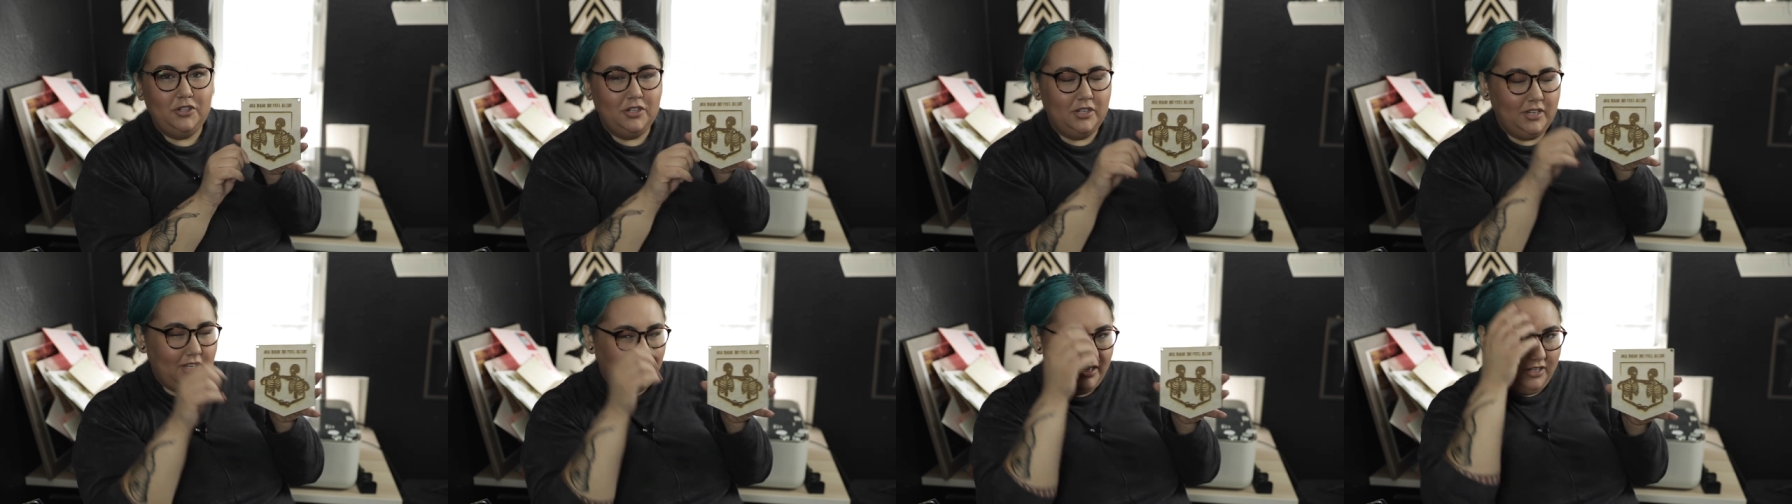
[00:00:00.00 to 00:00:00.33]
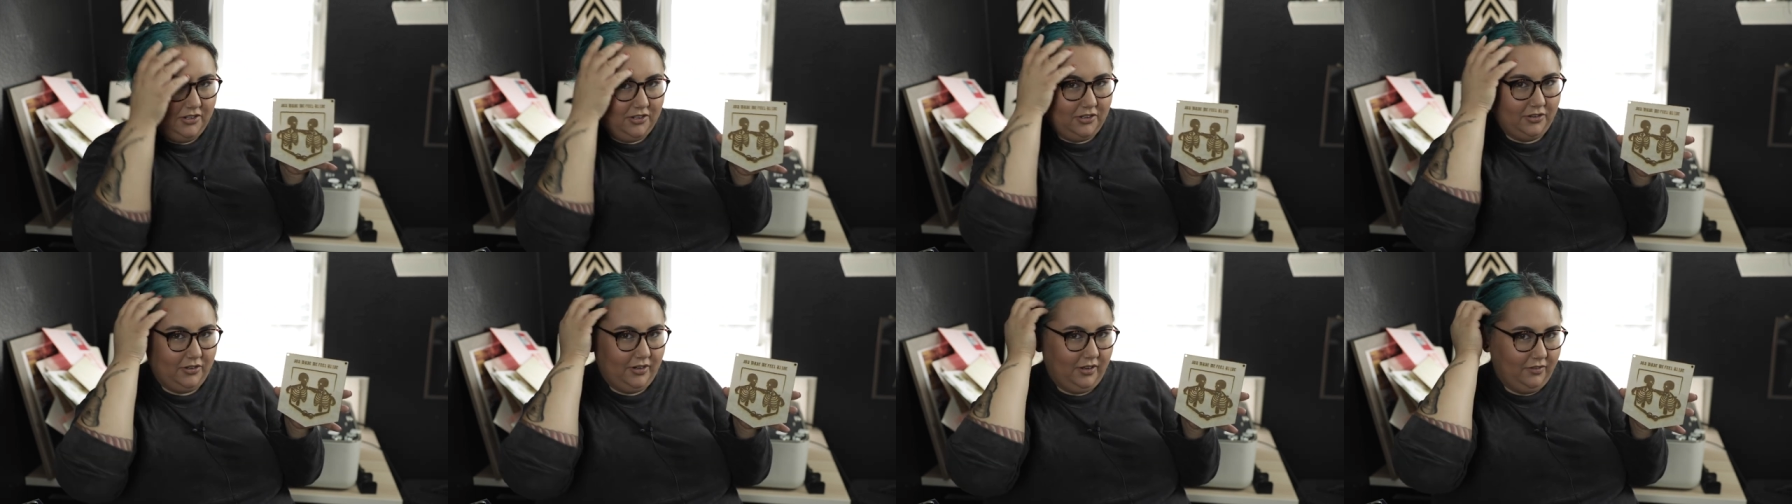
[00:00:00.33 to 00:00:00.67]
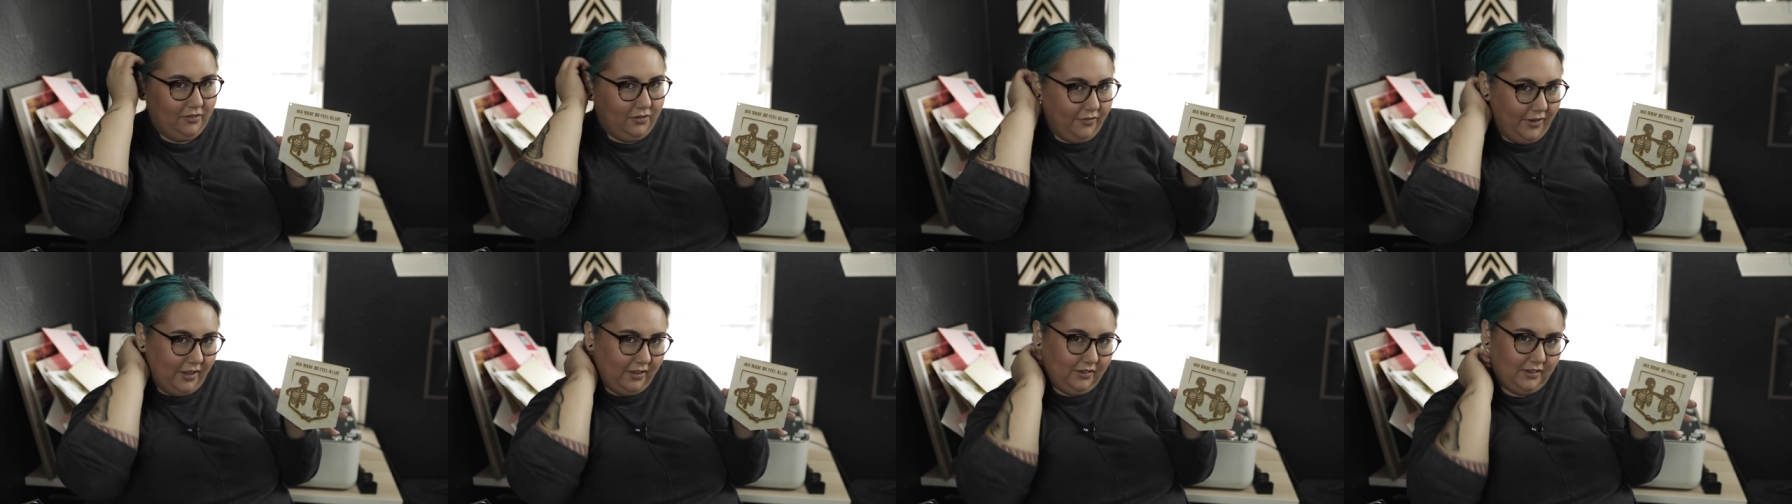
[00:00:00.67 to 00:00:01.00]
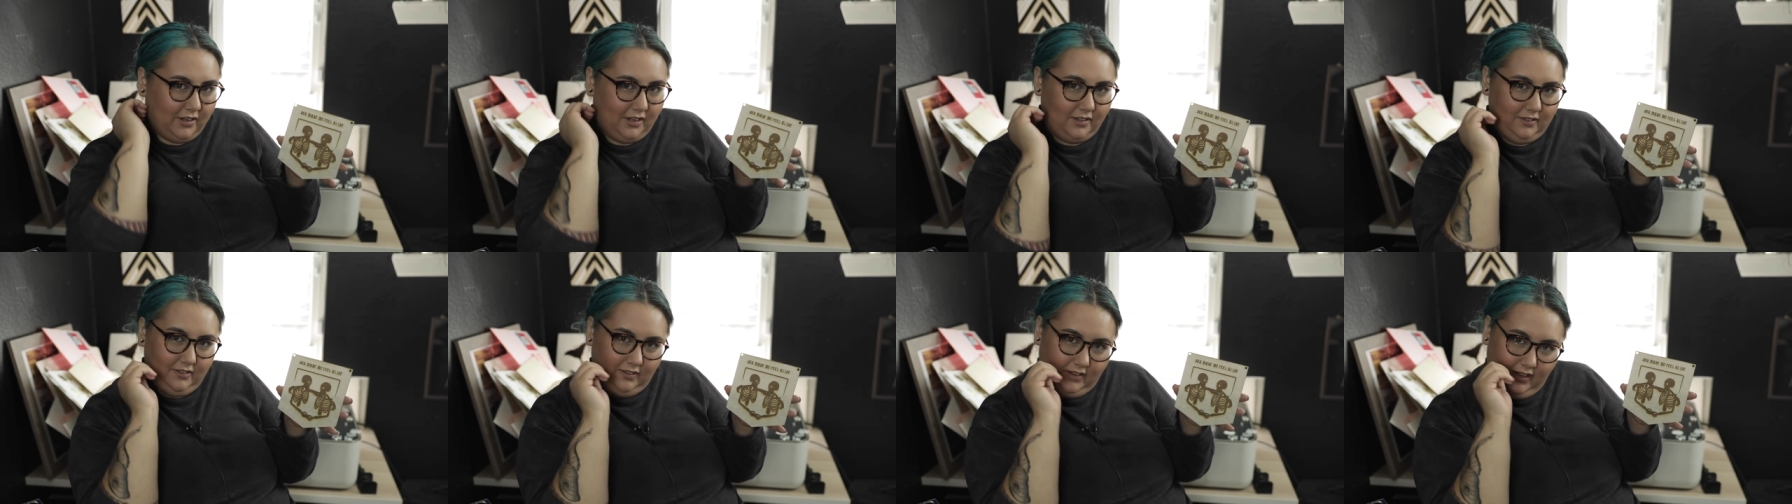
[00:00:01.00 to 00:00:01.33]
shouldn't get each other gifts for
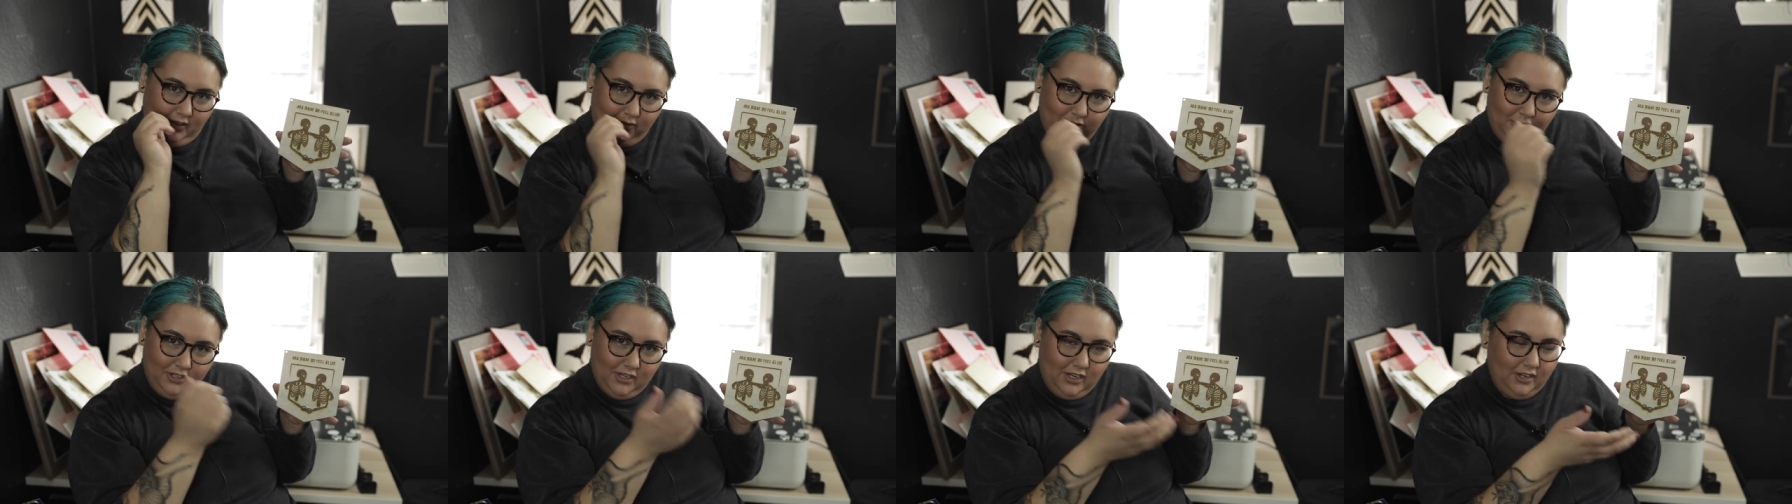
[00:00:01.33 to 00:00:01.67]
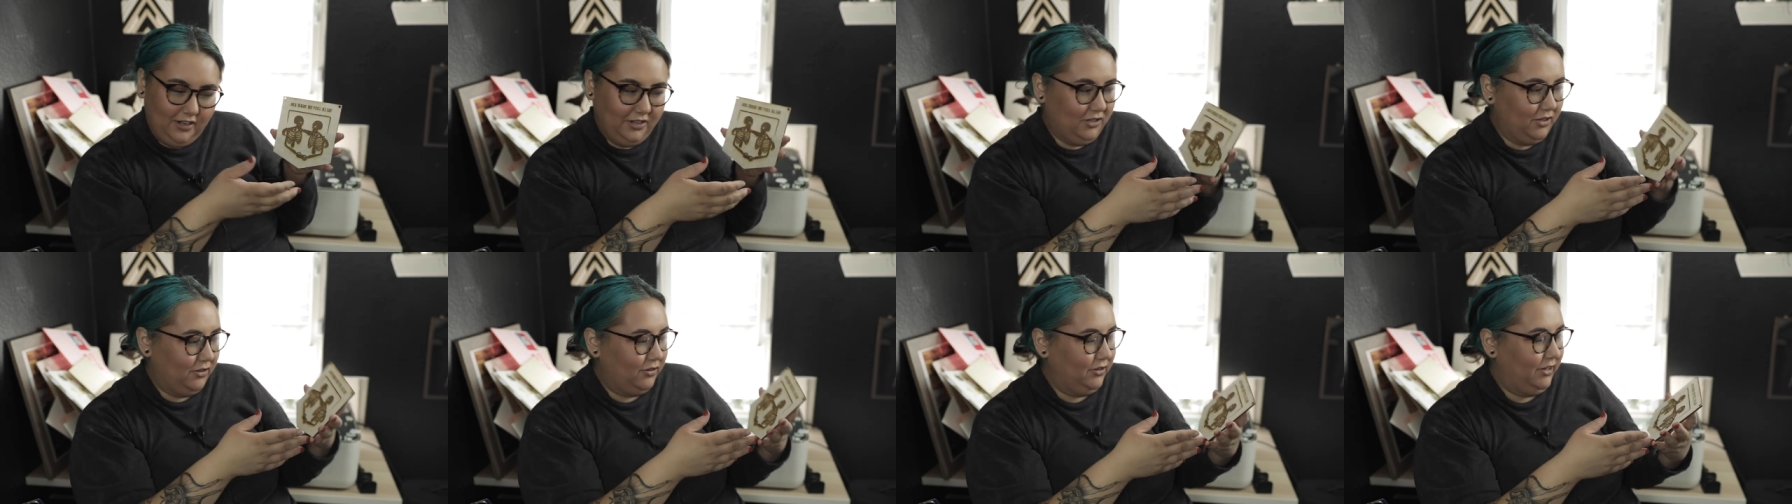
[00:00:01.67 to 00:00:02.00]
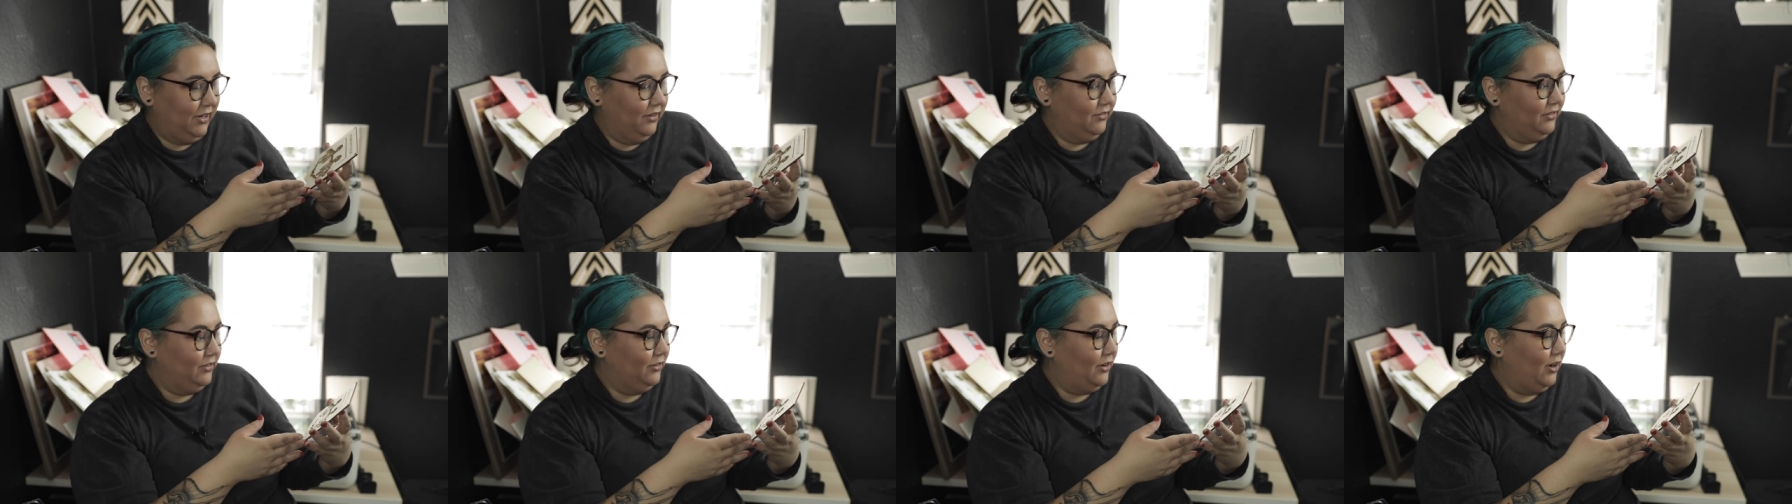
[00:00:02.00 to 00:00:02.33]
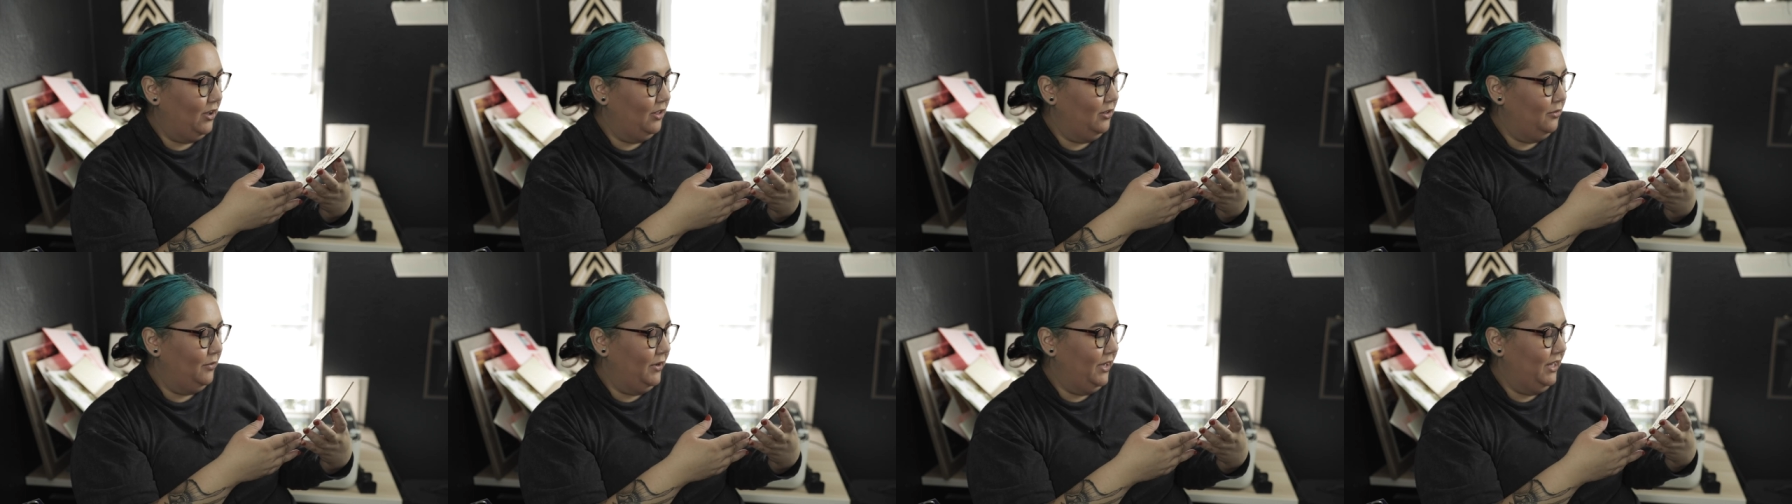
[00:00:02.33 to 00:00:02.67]
Valentine's Day. We should get each other gifts for
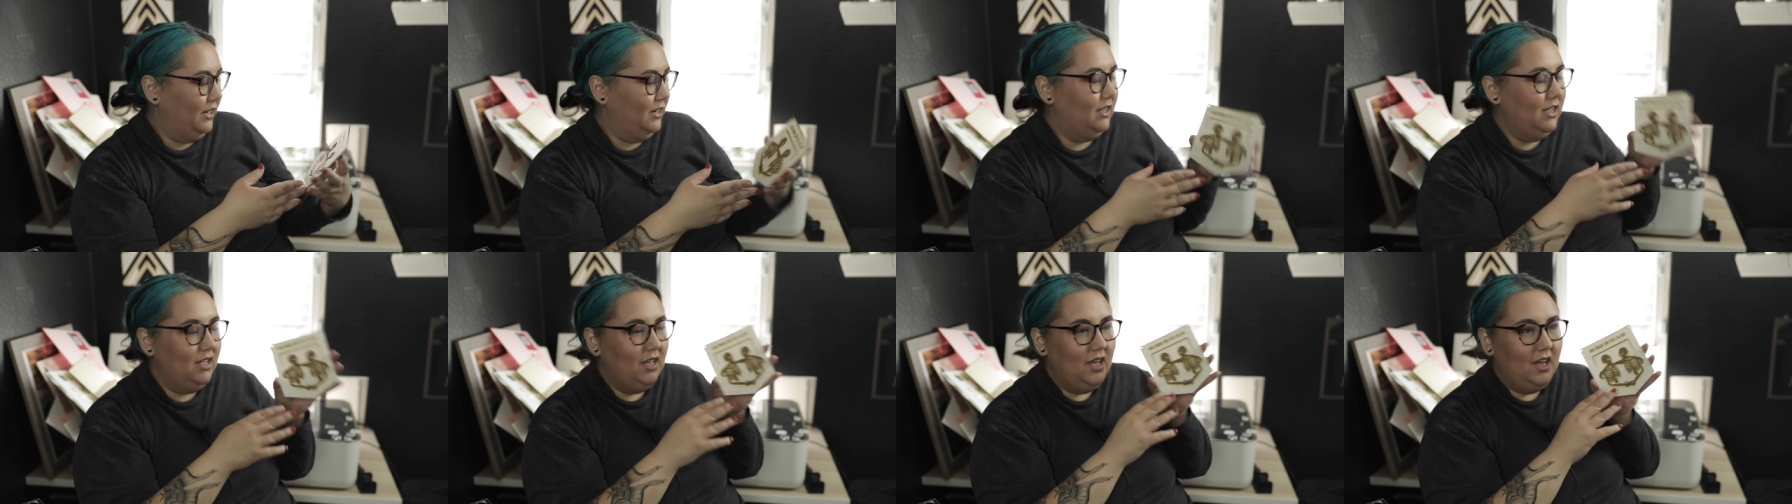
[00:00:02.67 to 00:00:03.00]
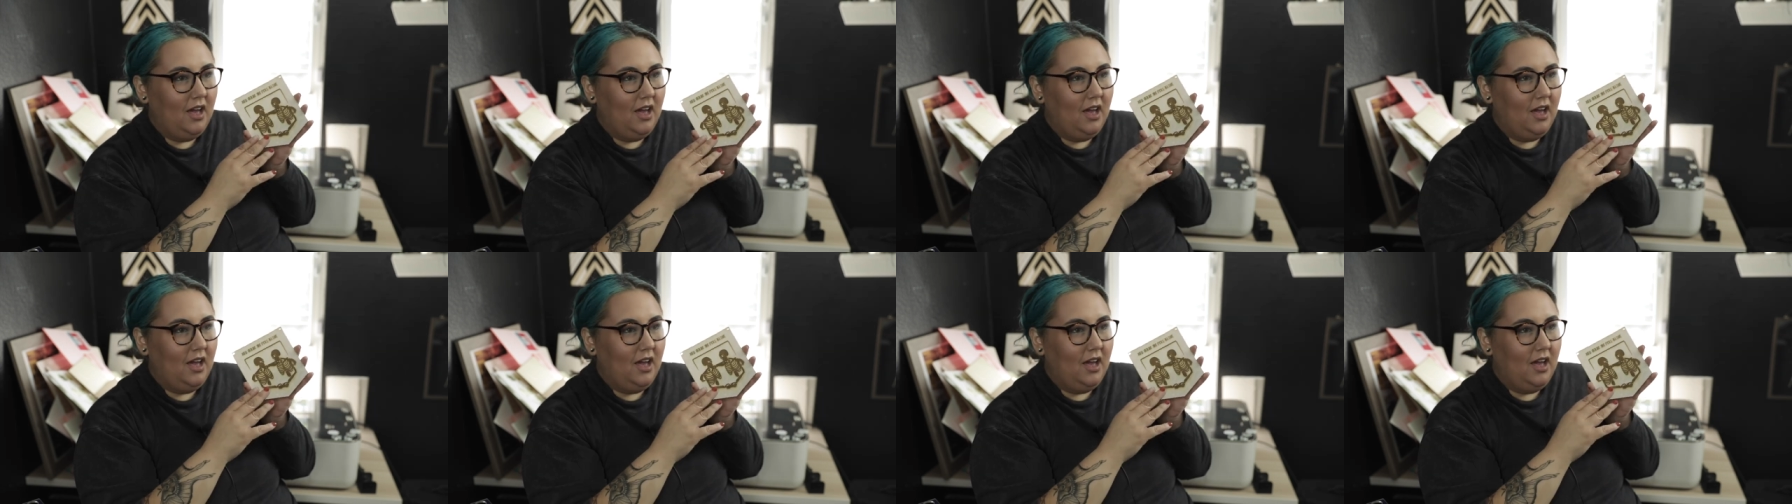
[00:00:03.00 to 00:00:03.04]
Halloween.